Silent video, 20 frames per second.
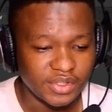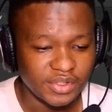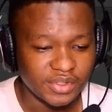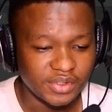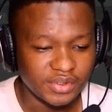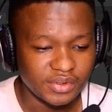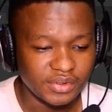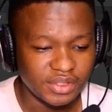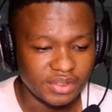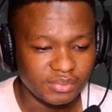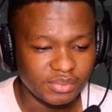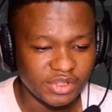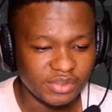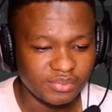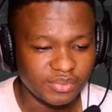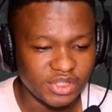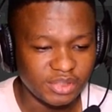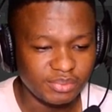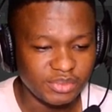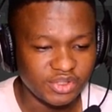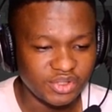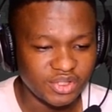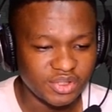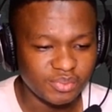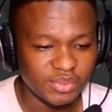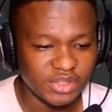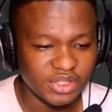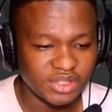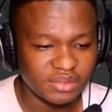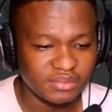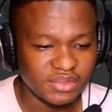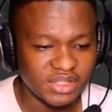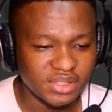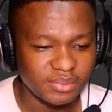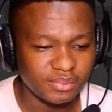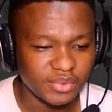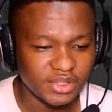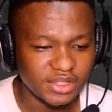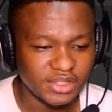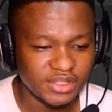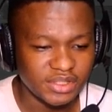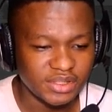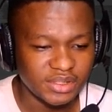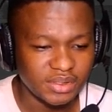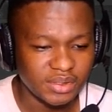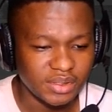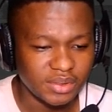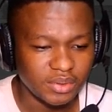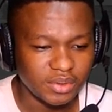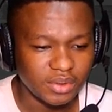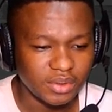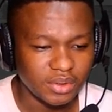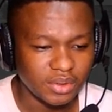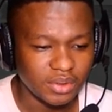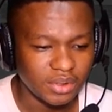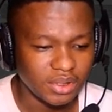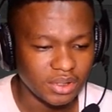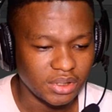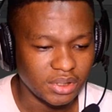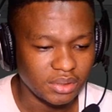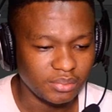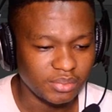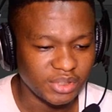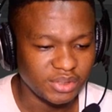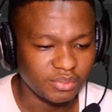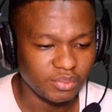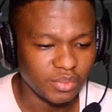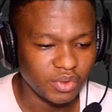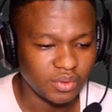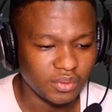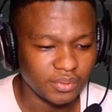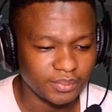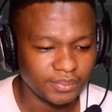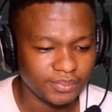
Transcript: So let me just make them separate a bit more.